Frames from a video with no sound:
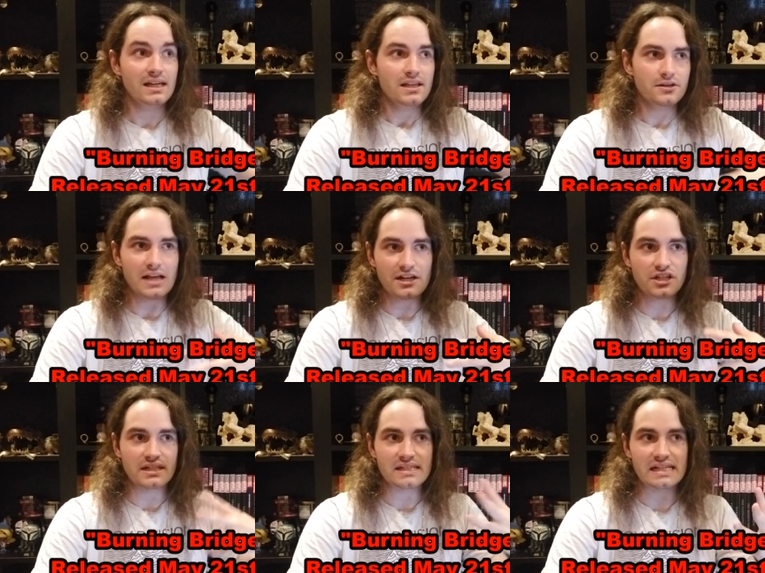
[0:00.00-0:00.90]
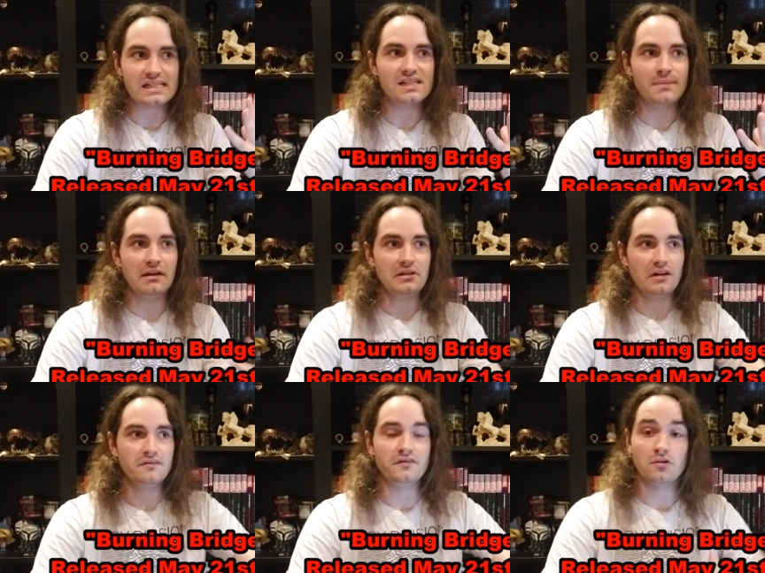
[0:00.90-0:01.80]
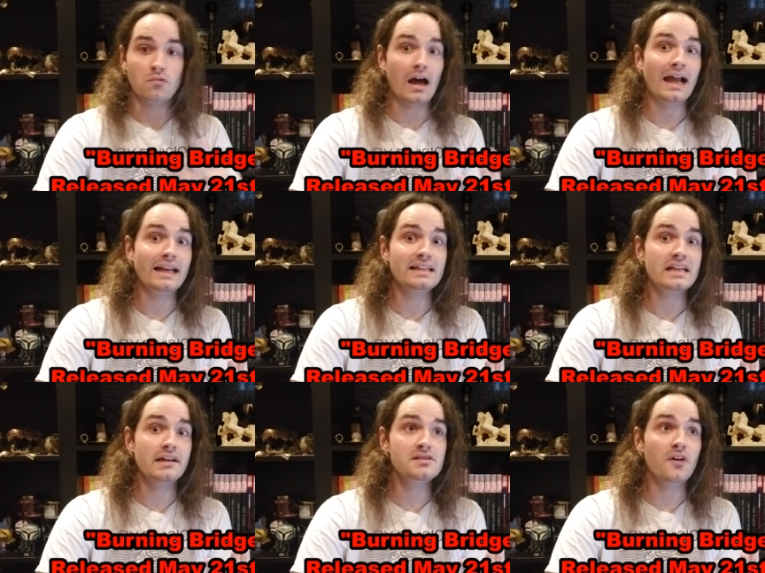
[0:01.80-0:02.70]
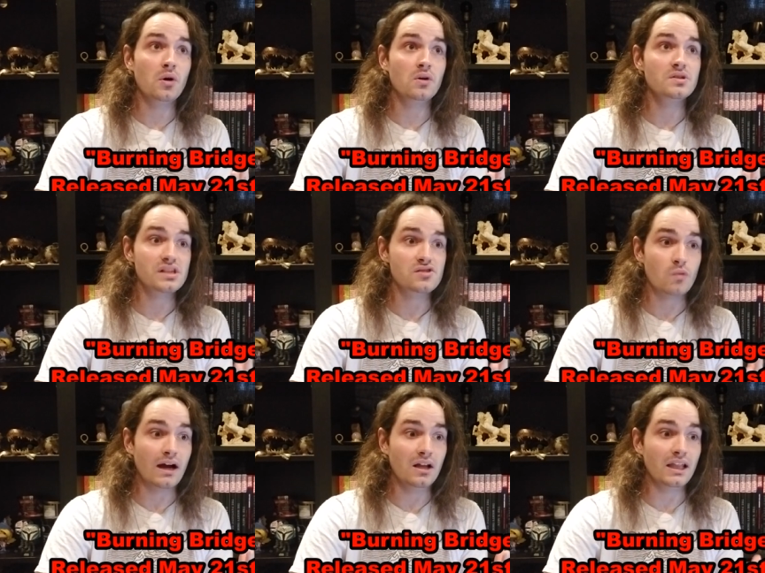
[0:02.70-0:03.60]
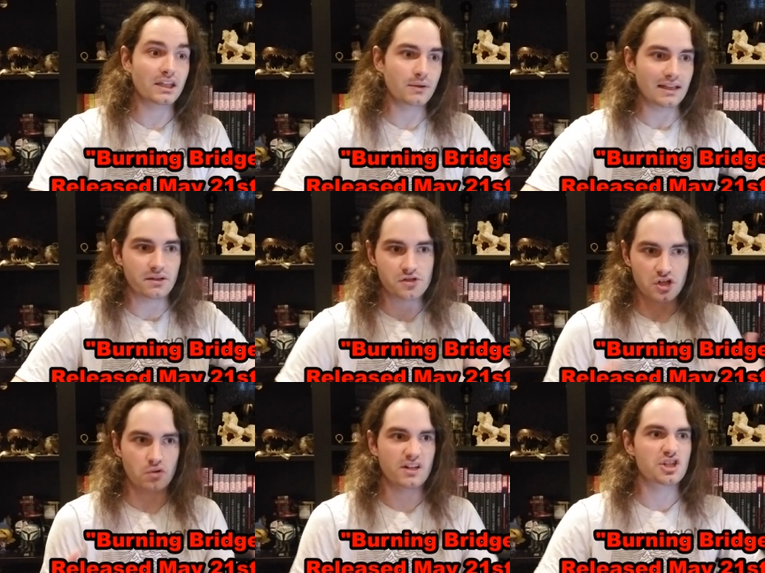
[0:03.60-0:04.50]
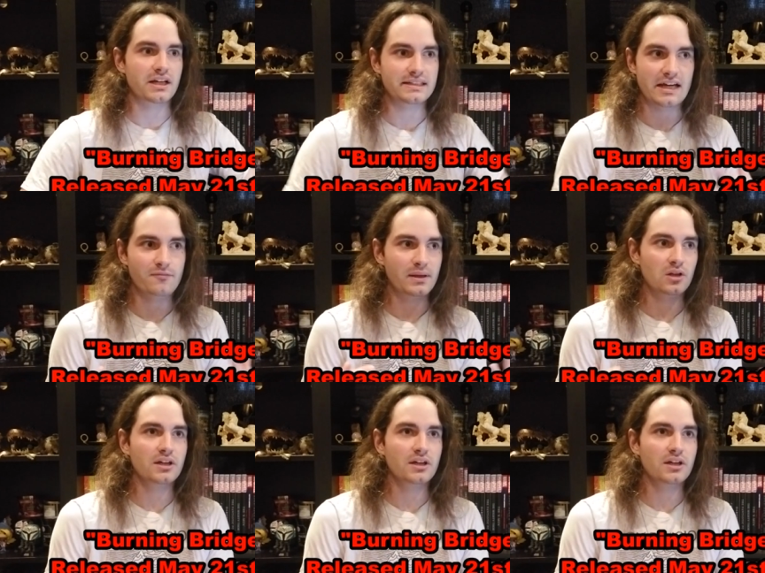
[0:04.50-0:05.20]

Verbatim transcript: There's actually a decent amount of variety to his vocals as well. Like you get those crushing death metal